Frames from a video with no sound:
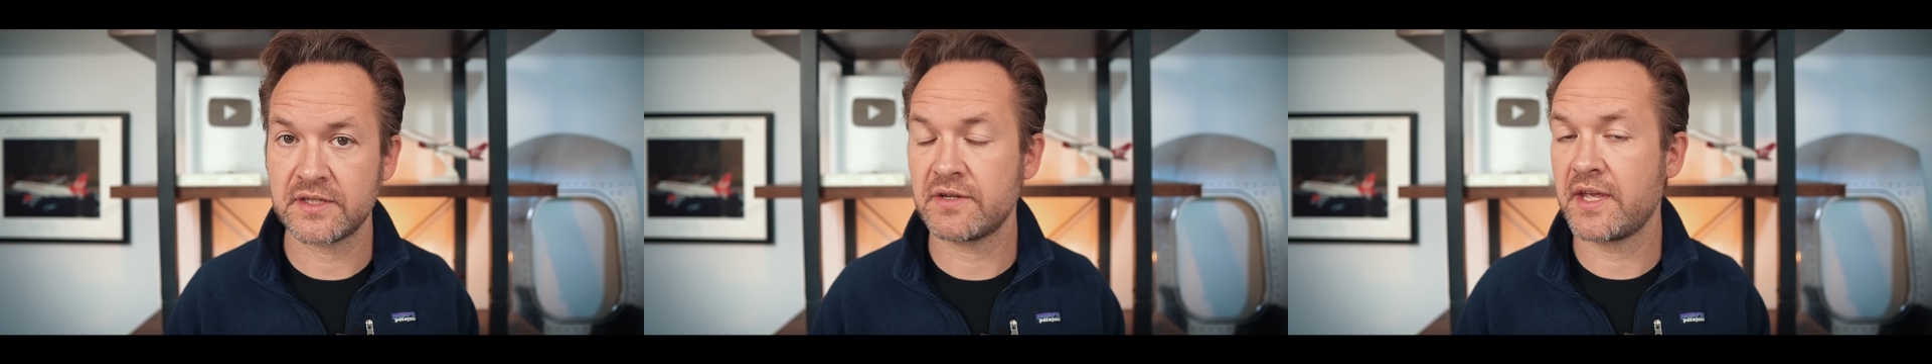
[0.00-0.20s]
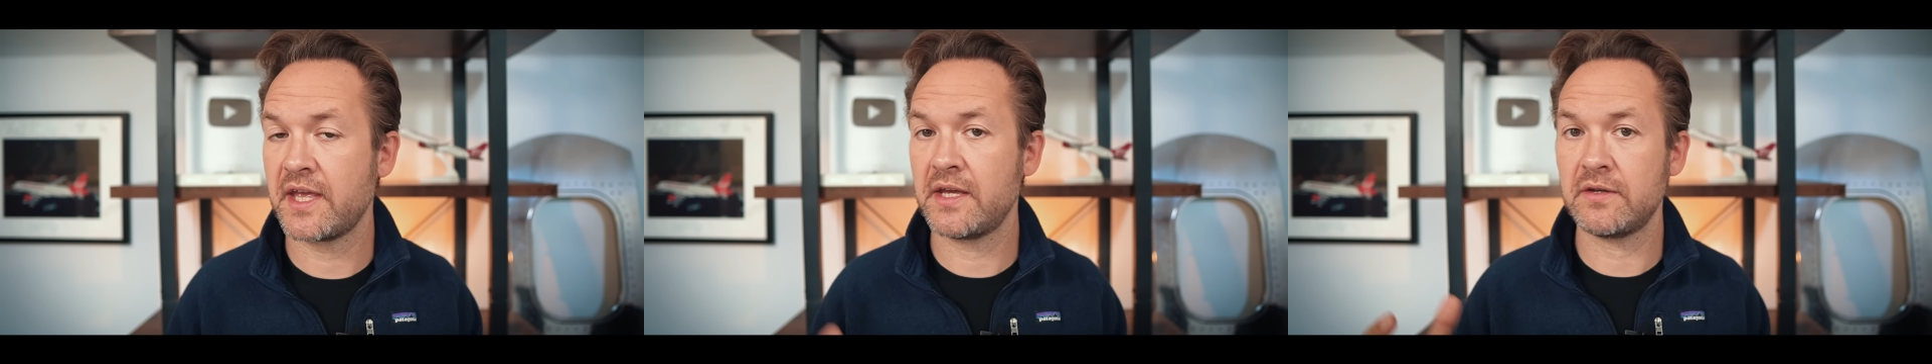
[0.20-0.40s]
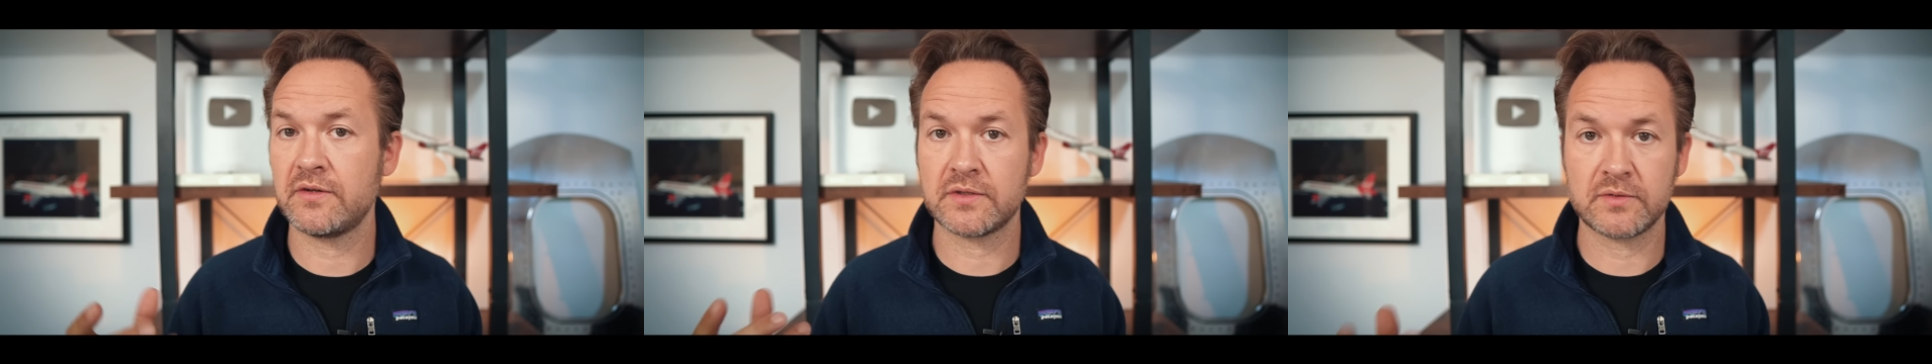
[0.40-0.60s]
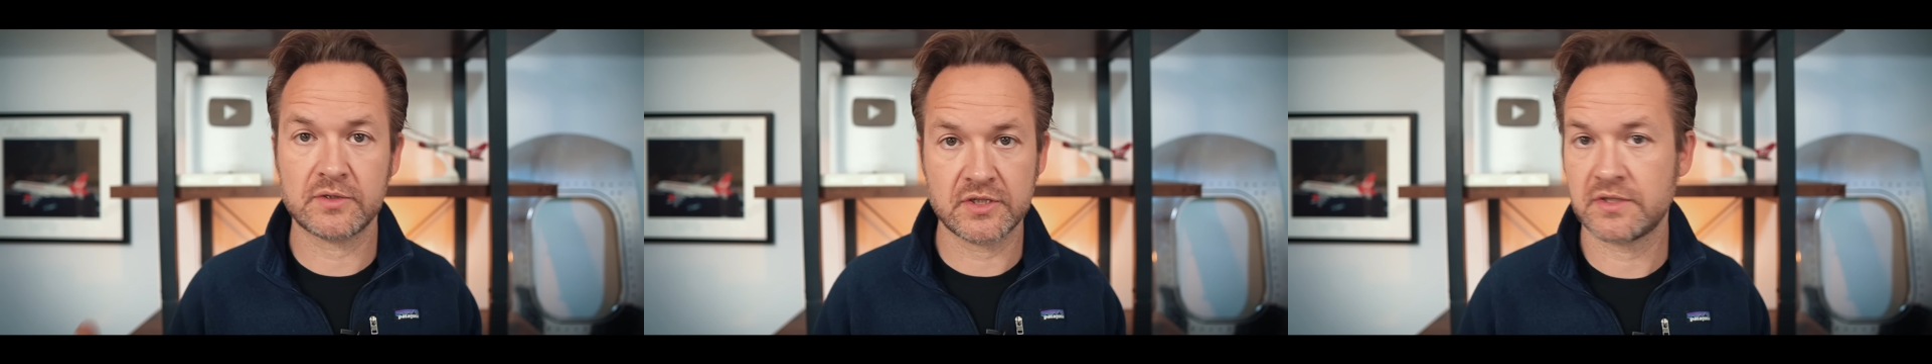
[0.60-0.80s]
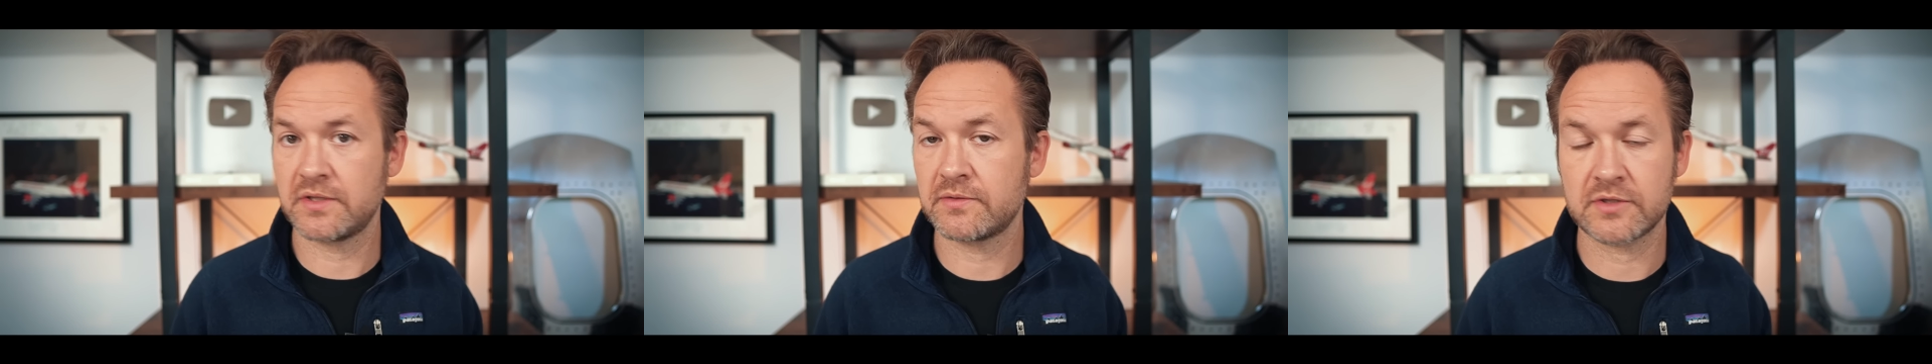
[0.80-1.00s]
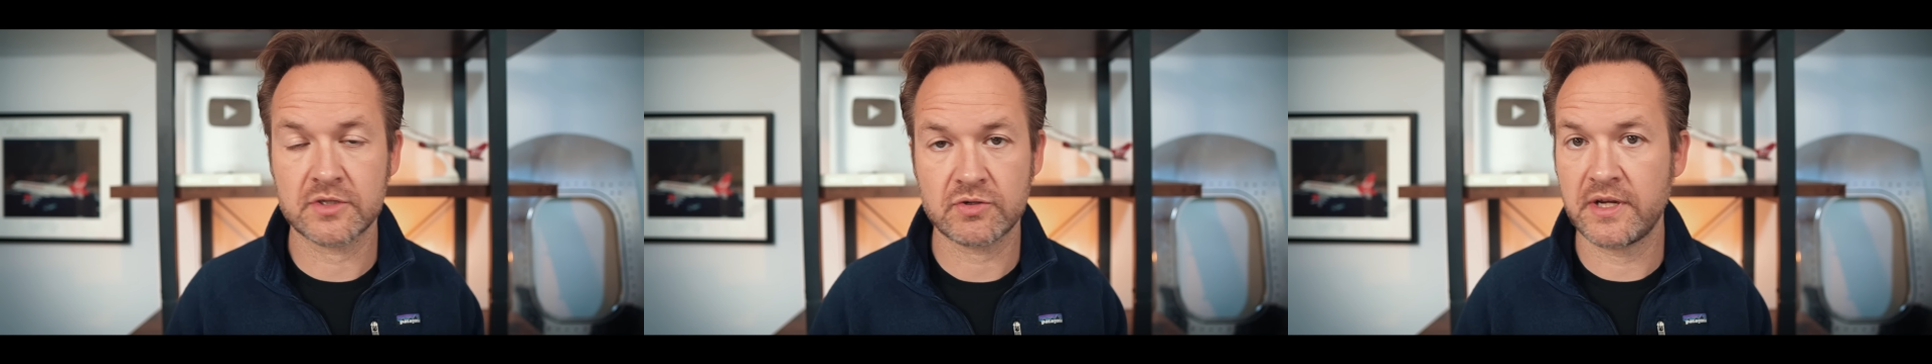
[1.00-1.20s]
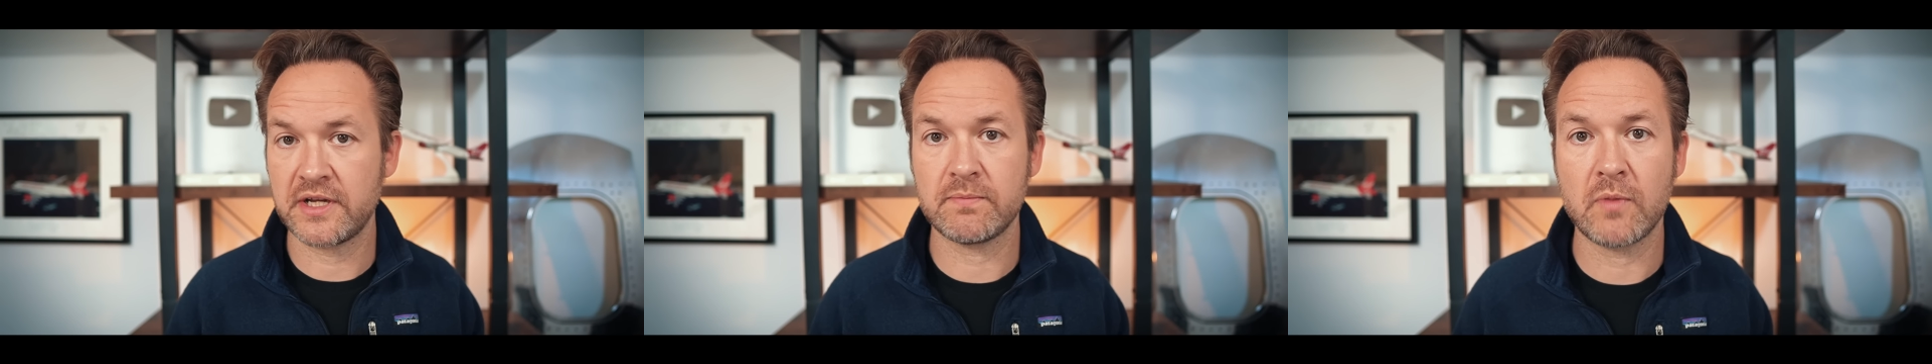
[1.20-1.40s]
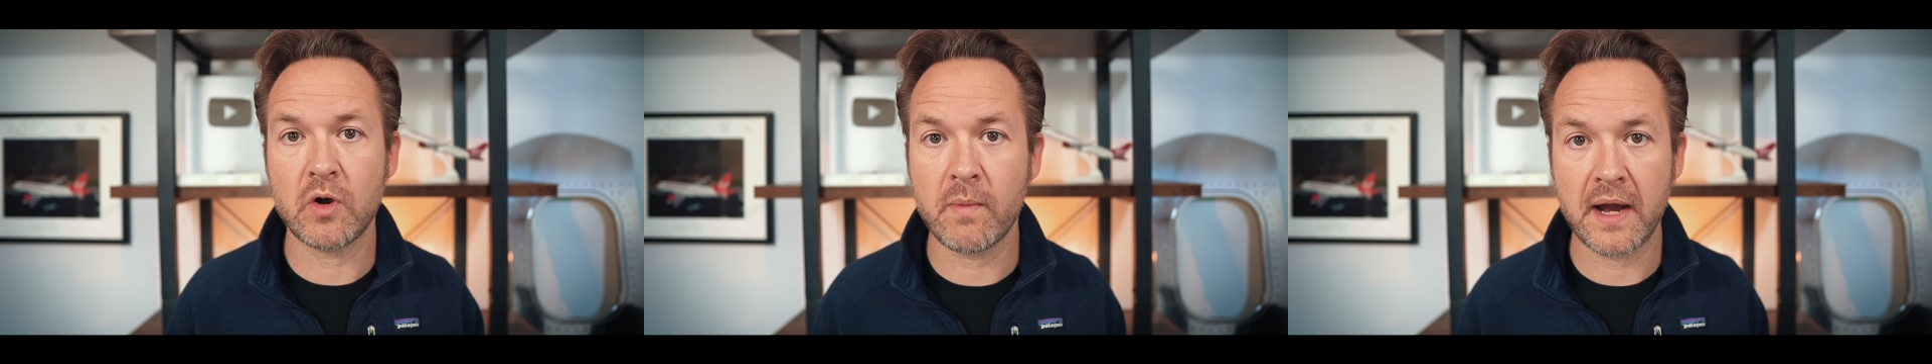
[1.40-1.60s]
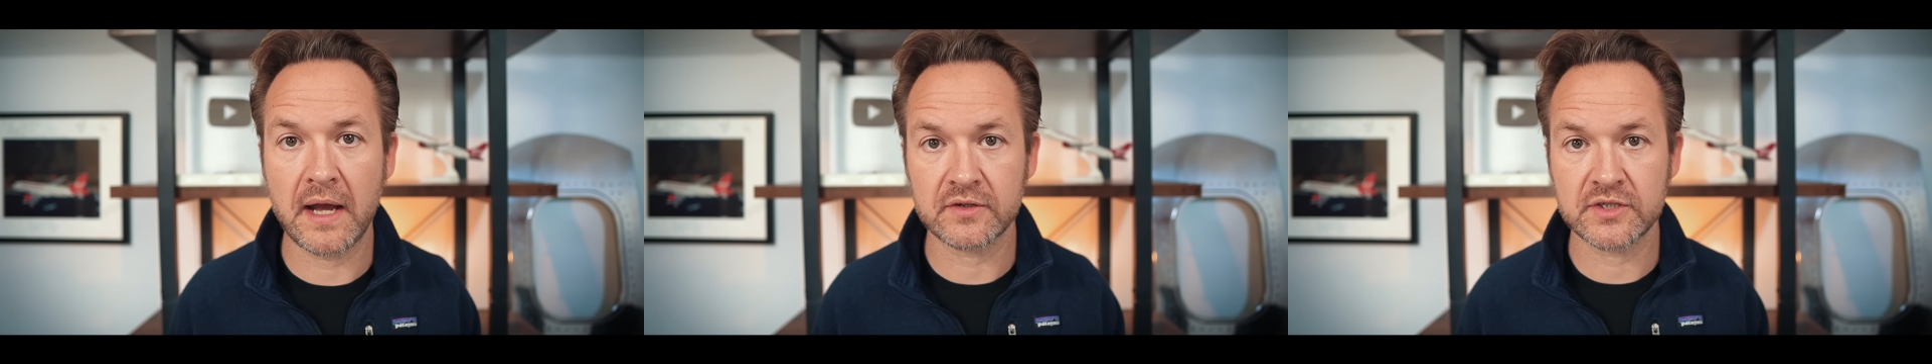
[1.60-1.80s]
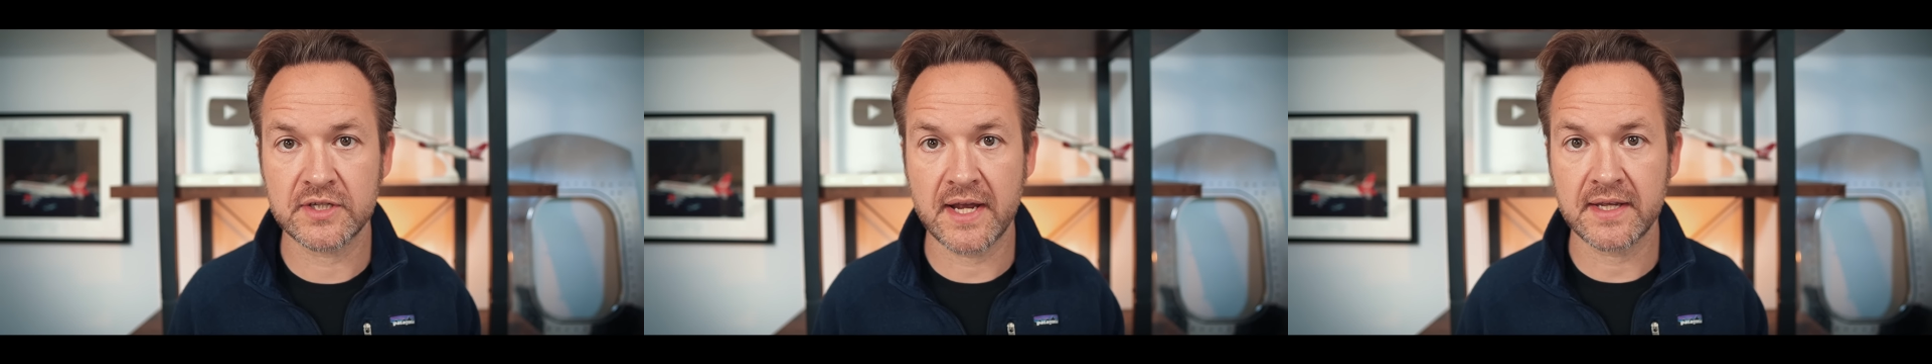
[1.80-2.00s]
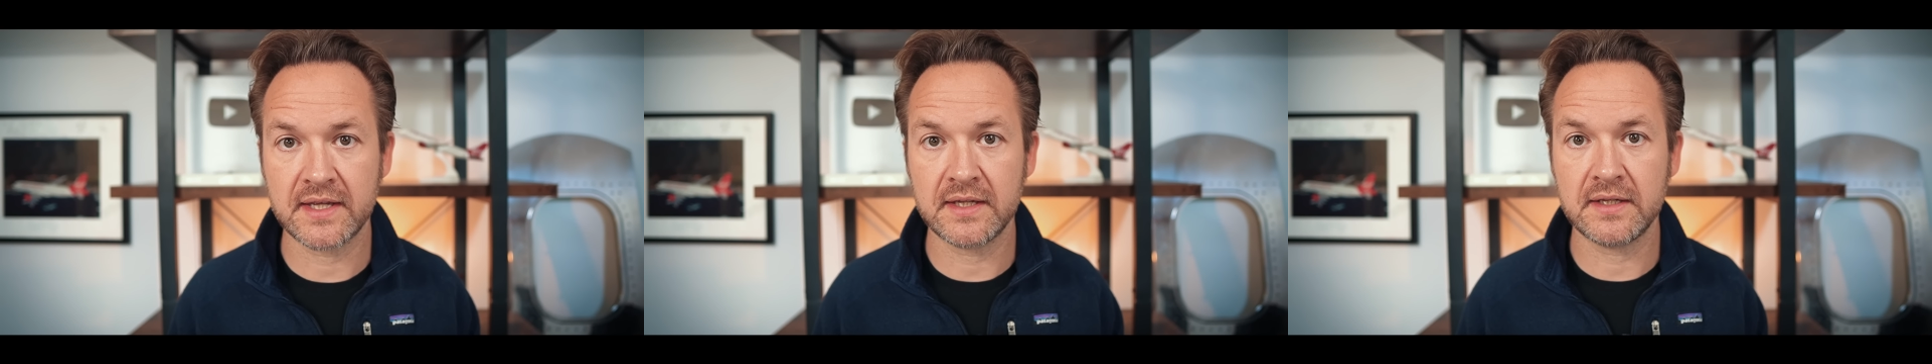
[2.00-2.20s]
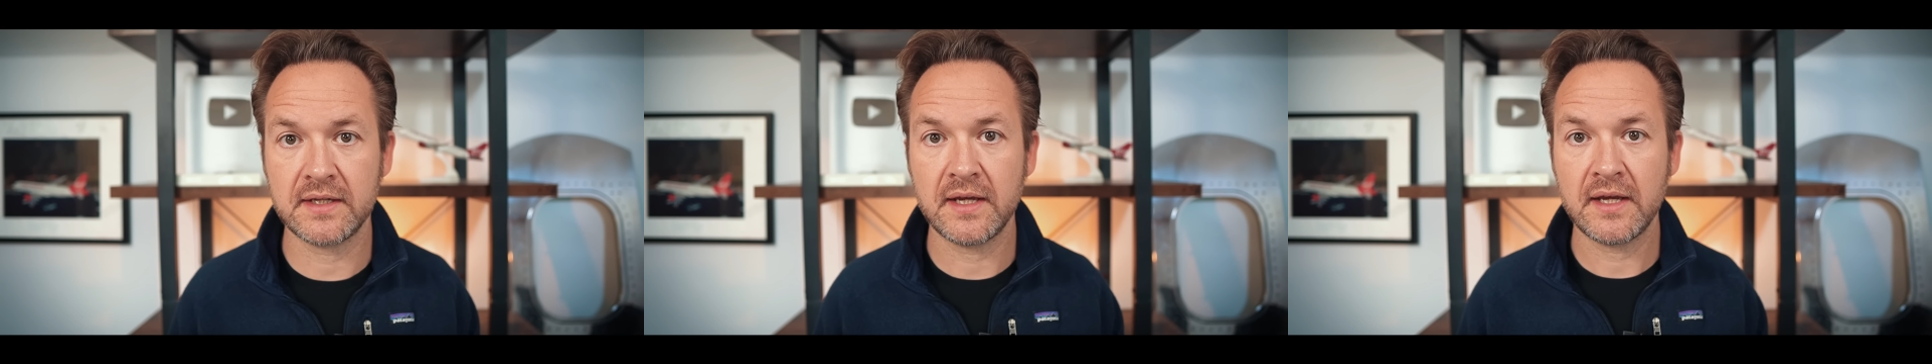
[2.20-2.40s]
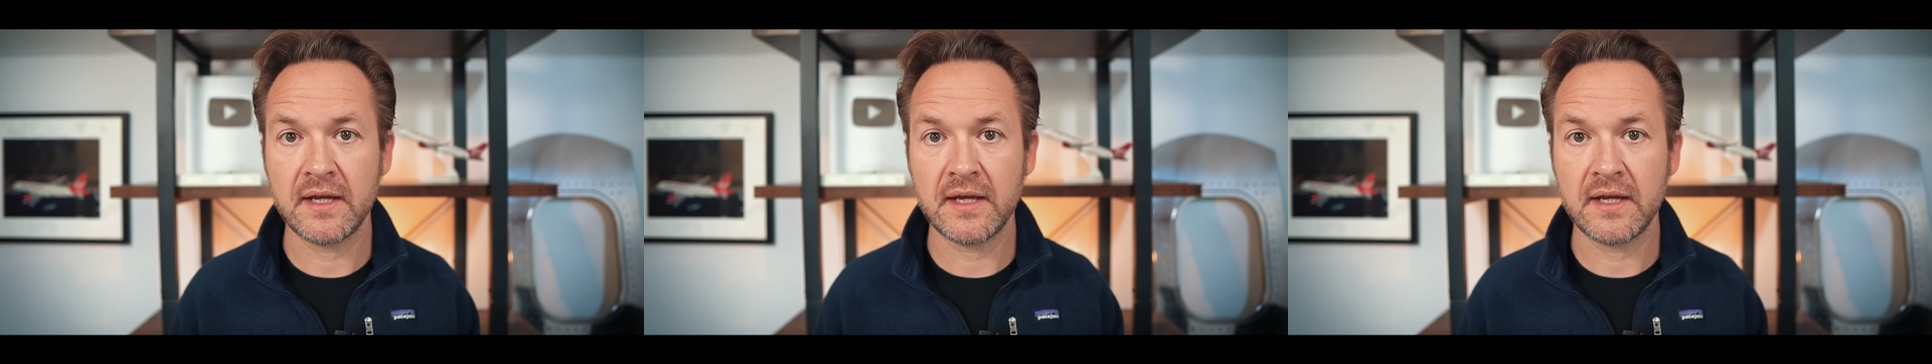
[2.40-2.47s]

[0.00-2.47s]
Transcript: You can't use just a straight mobile check-in.